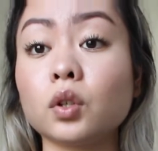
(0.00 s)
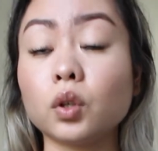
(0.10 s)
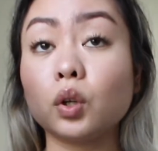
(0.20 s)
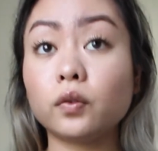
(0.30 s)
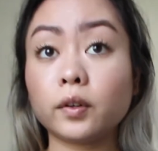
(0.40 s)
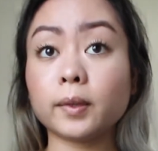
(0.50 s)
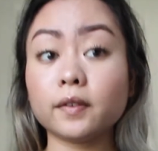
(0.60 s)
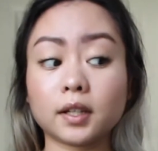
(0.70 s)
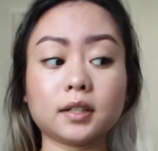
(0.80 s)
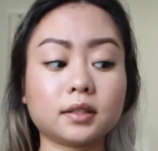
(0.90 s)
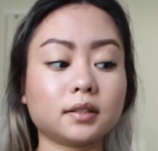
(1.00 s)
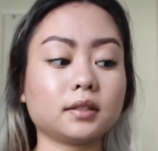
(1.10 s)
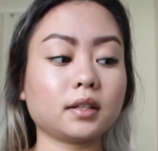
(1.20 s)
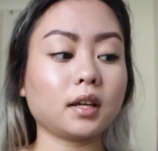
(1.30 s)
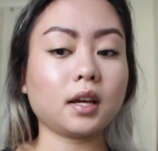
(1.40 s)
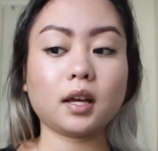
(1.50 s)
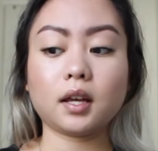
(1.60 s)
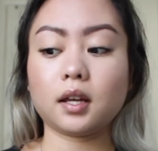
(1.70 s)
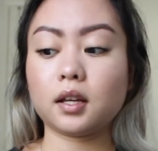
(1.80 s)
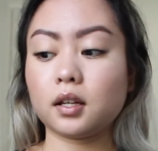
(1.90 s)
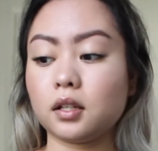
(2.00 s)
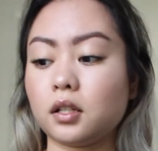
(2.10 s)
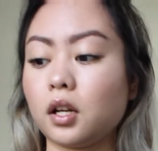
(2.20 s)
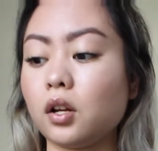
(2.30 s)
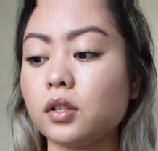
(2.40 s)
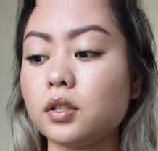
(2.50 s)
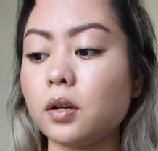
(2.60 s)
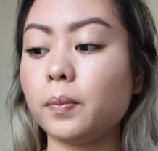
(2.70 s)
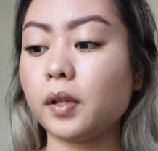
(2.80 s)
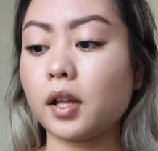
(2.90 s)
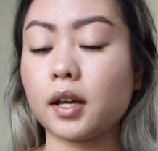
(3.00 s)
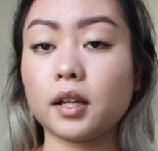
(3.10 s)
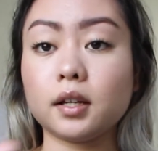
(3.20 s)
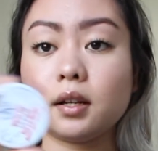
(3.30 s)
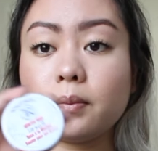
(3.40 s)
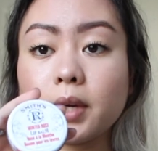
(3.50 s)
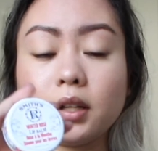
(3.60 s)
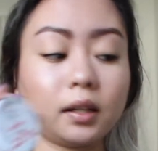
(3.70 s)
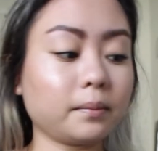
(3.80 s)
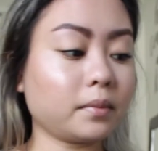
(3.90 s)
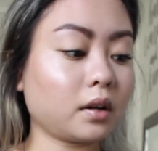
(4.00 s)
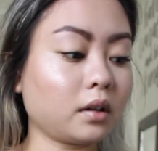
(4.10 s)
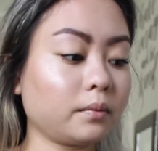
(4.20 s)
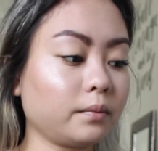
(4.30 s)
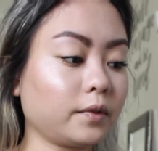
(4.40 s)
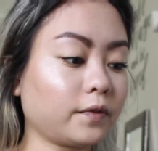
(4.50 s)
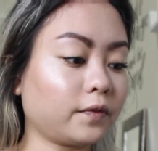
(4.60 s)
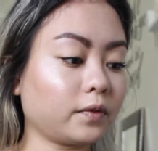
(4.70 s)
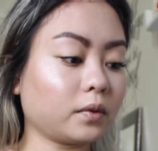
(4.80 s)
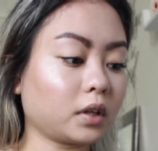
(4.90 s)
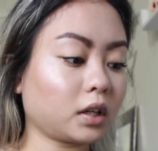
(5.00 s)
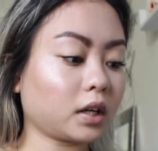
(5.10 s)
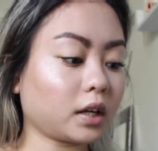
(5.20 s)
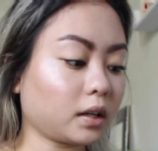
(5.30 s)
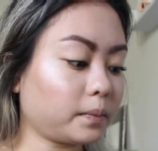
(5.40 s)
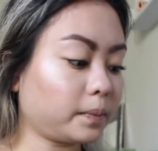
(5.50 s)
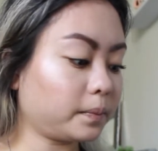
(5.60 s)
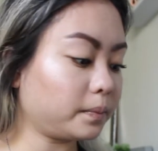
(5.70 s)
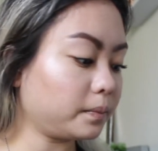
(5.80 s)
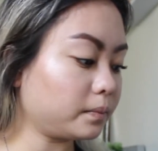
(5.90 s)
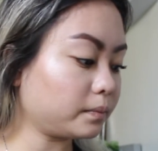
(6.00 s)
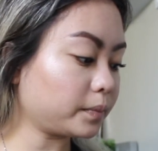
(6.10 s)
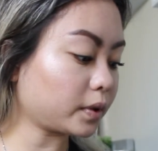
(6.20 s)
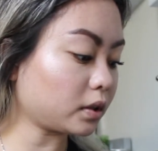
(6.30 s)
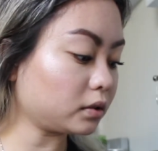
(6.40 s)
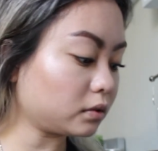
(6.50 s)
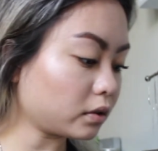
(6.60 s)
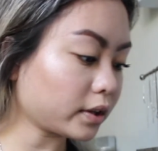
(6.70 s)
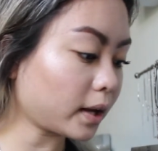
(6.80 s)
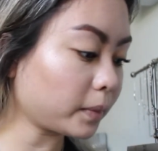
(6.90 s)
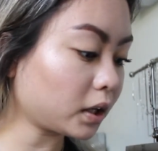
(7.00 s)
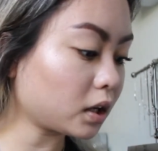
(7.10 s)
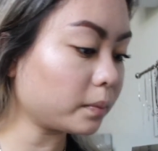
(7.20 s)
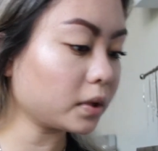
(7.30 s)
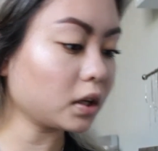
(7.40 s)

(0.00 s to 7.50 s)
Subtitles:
All over my face. And I also applied my lip balm before I put on all that makeup.